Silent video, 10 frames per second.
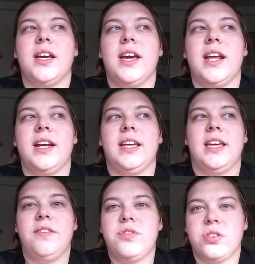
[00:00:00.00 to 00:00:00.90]
and a
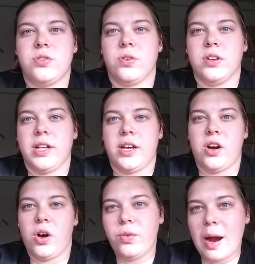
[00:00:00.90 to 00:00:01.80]
gift store, like
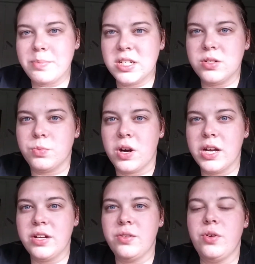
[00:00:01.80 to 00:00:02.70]
all wrapped into
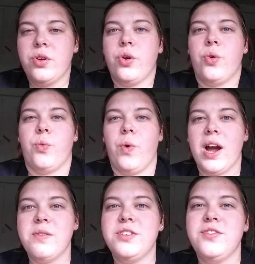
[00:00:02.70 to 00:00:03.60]
one.
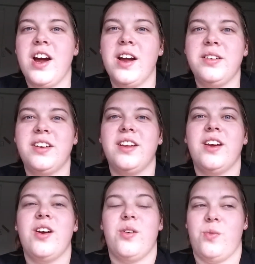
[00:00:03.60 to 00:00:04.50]
Why would you not
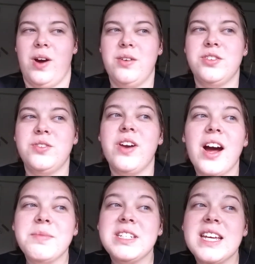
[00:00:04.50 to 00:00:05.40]

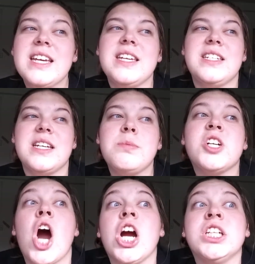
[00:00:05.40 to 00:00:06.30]
be taking a debit card?